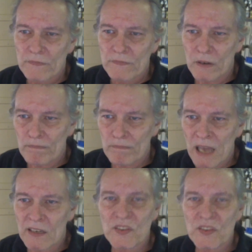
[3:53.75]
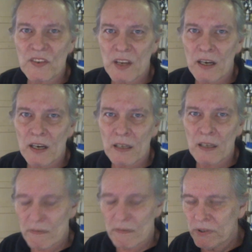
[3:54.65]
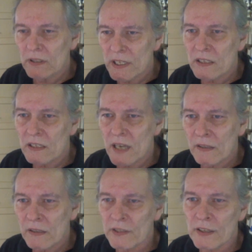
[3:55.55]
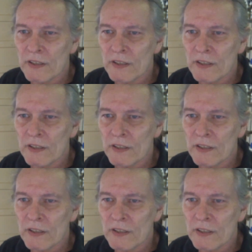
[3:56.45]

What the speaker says: from Malik's design. I'll put a link down in the